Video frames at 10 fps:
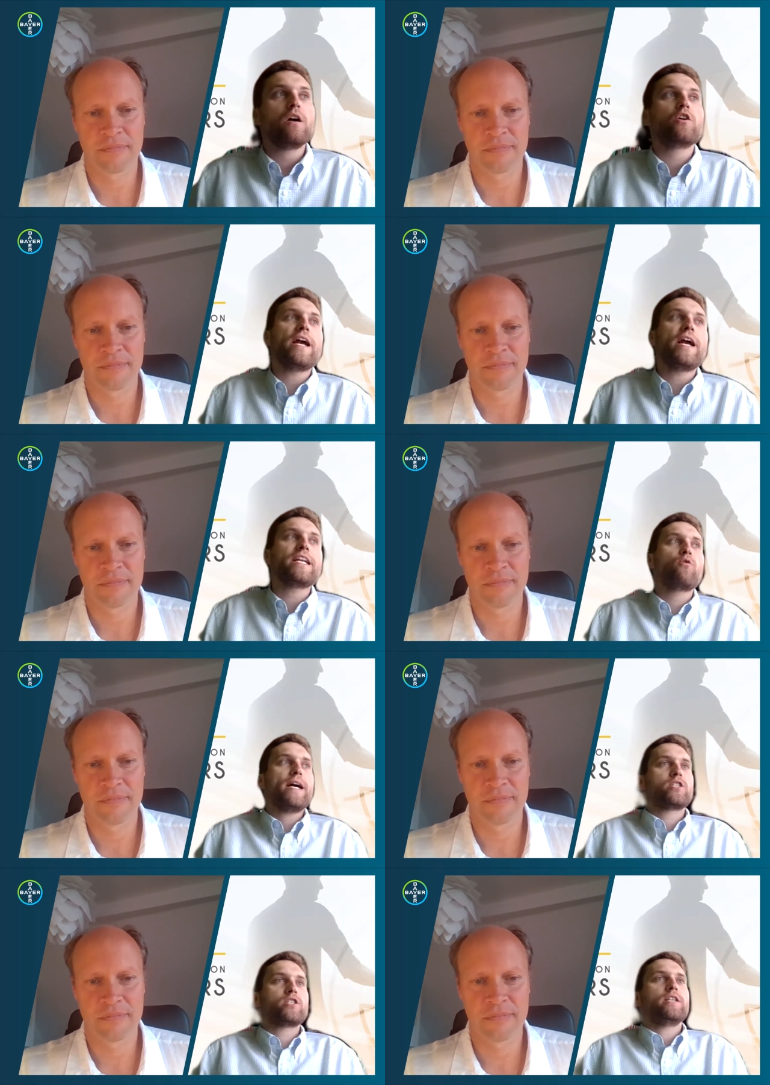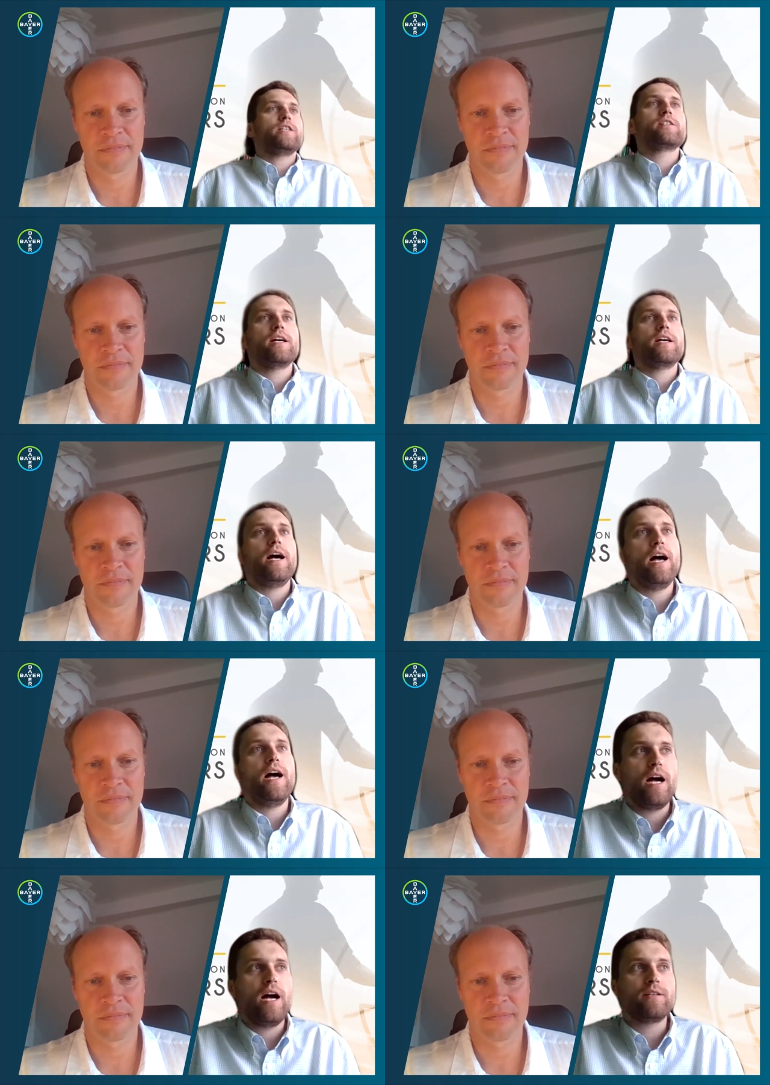Speaker 1: Great questions.
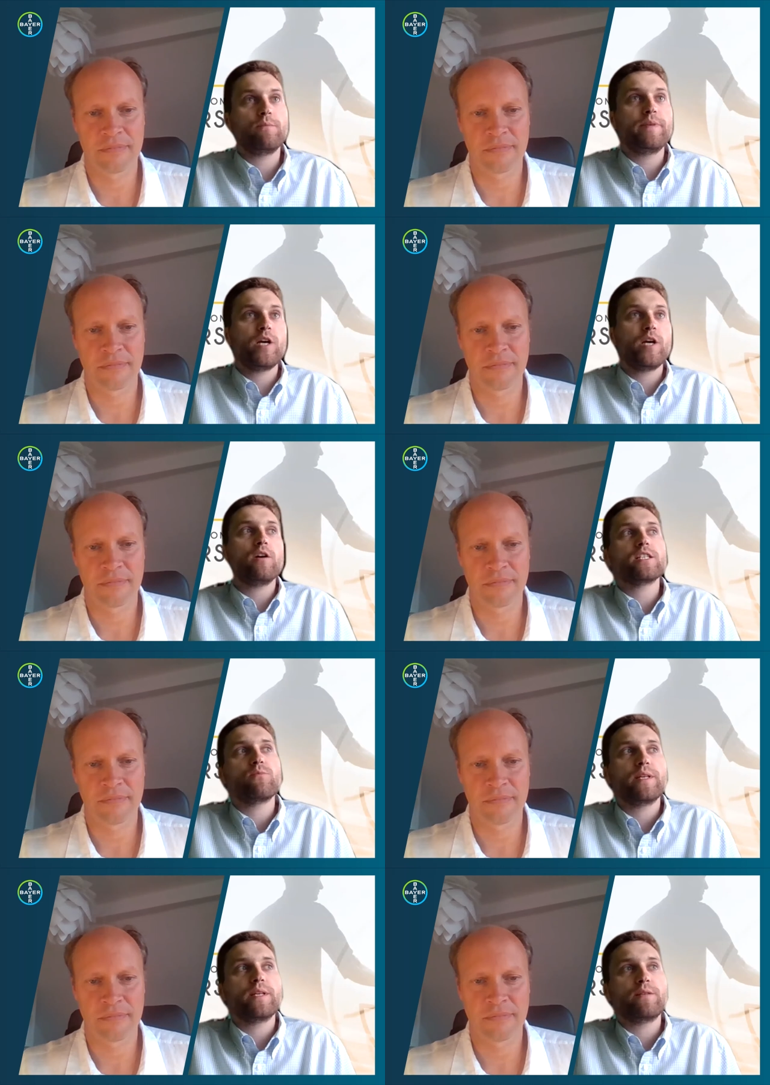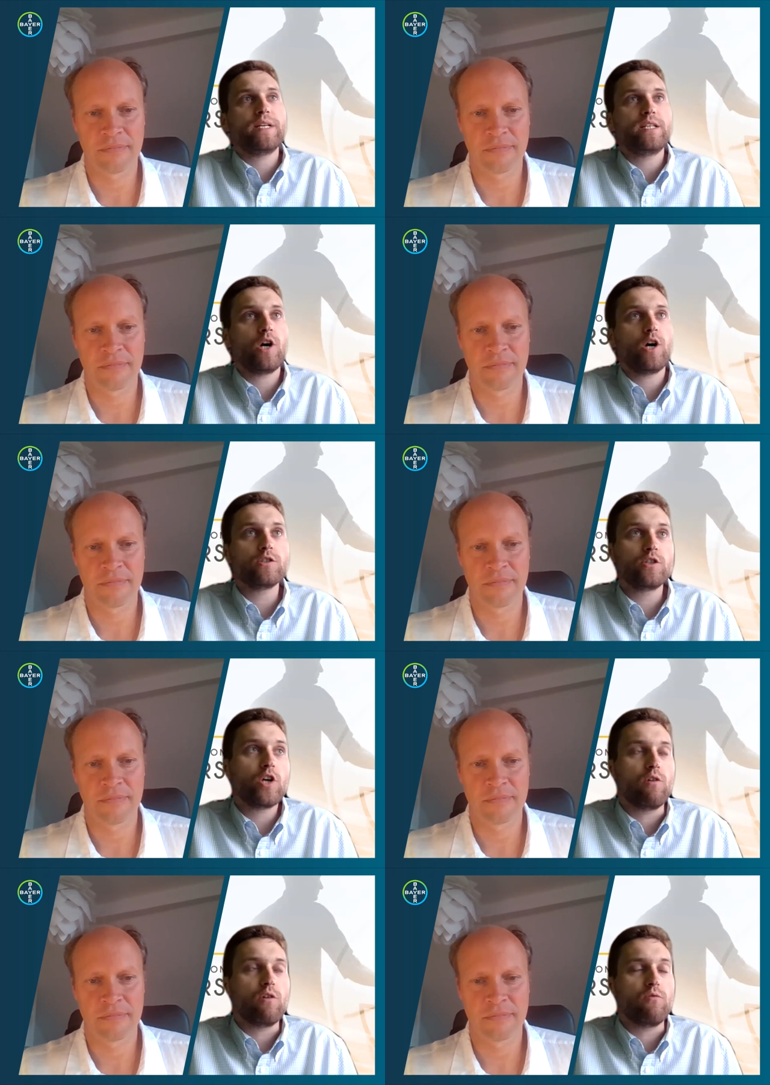To be honest, we don't
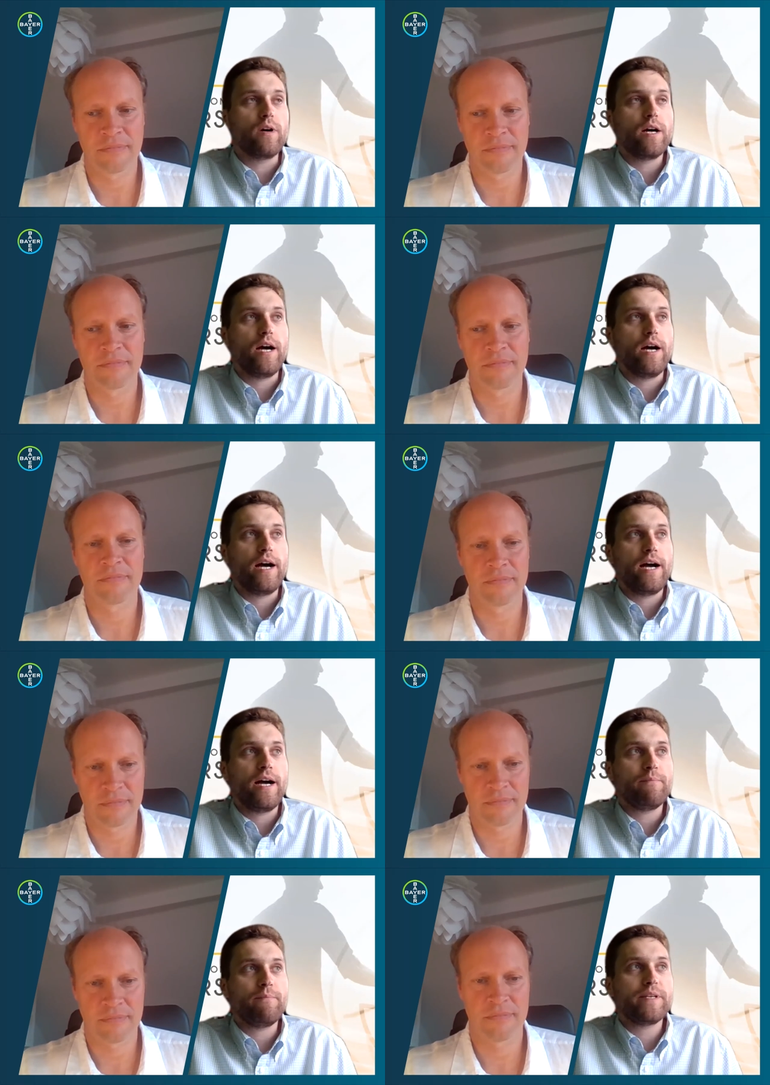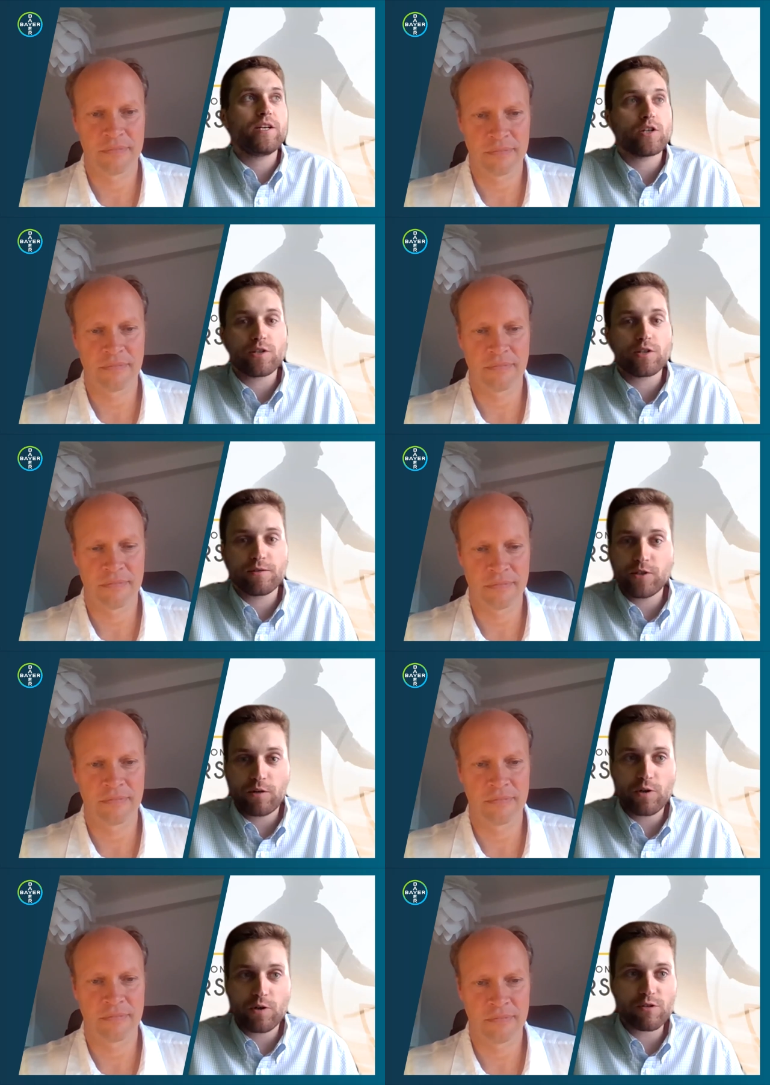know because, you
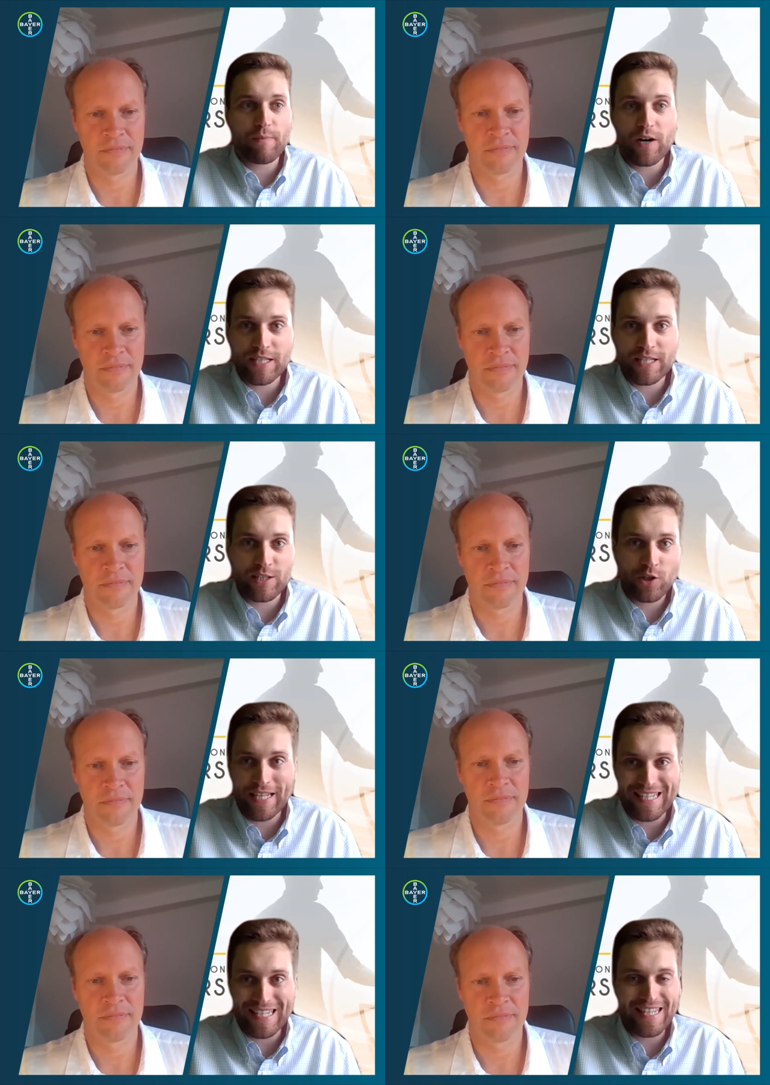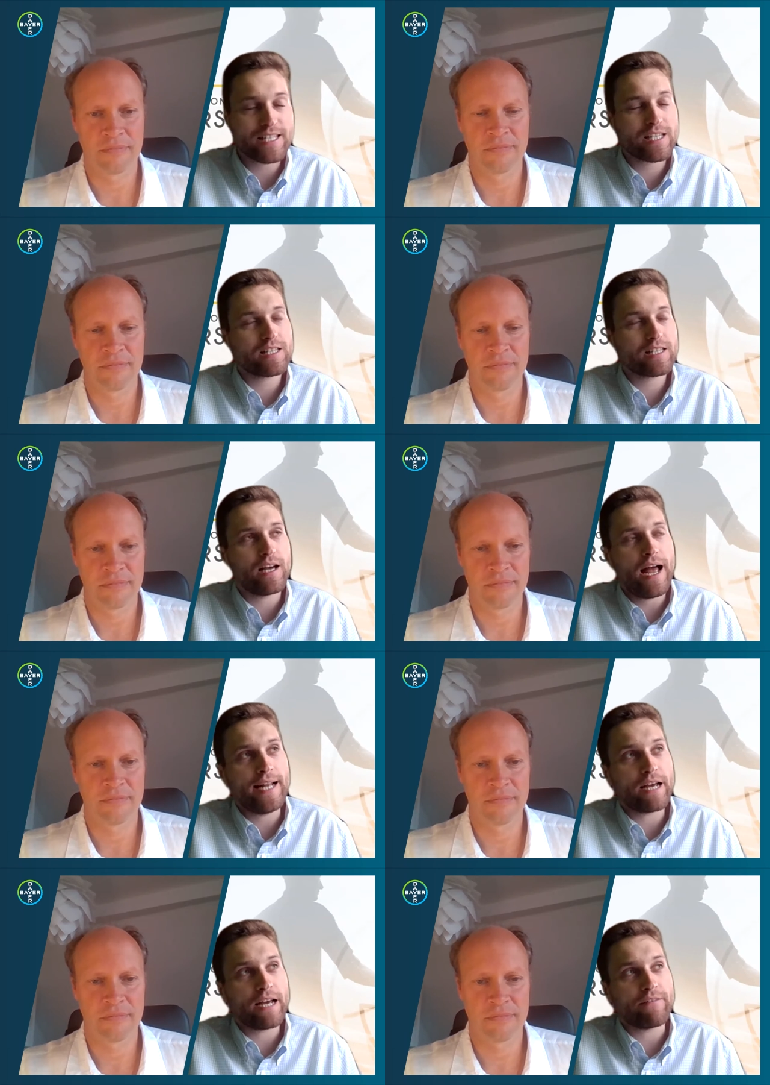know, those markets don't exist,
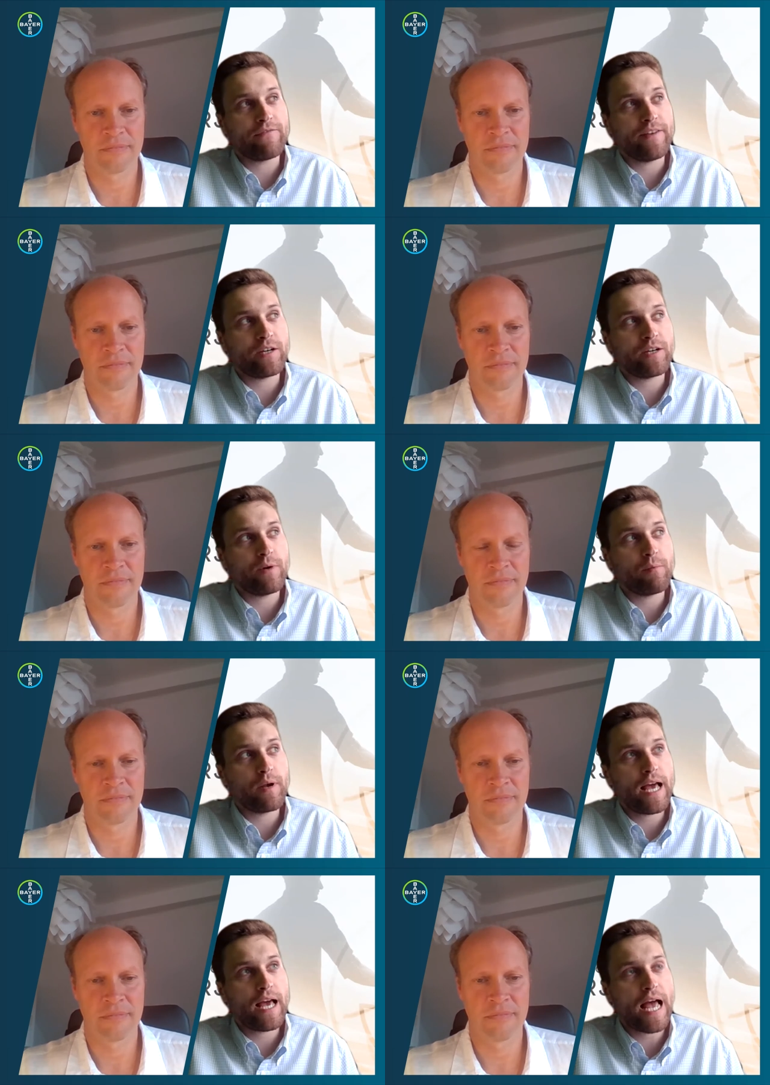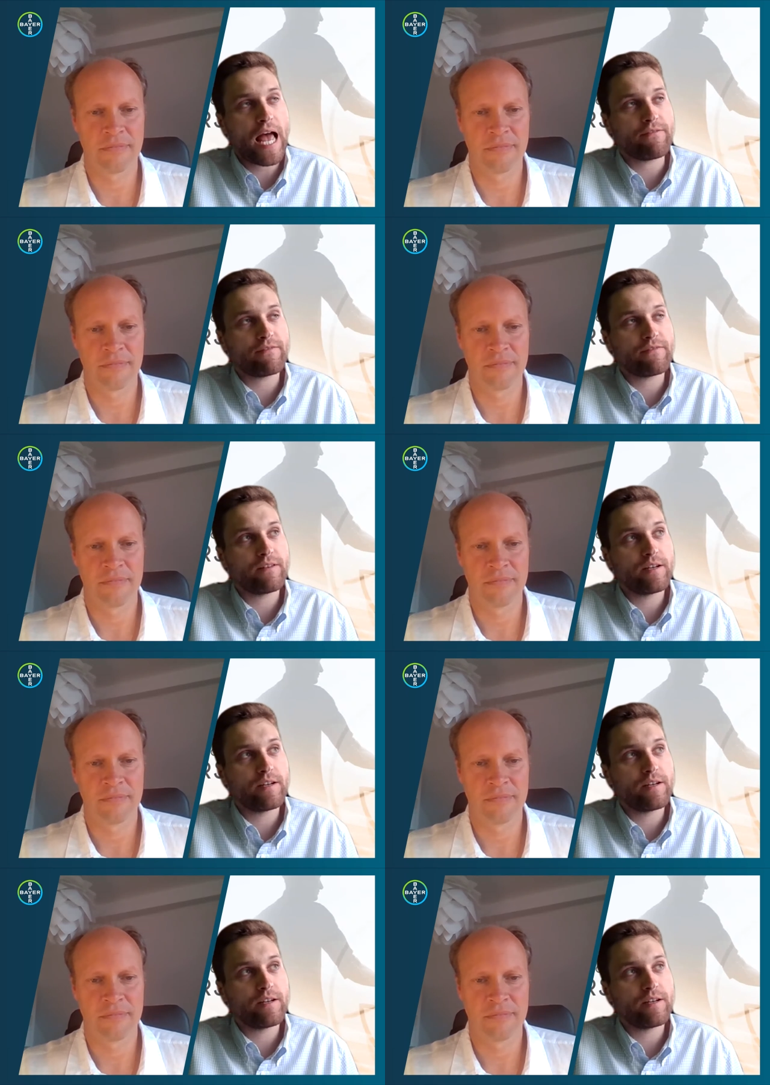and I think we will have,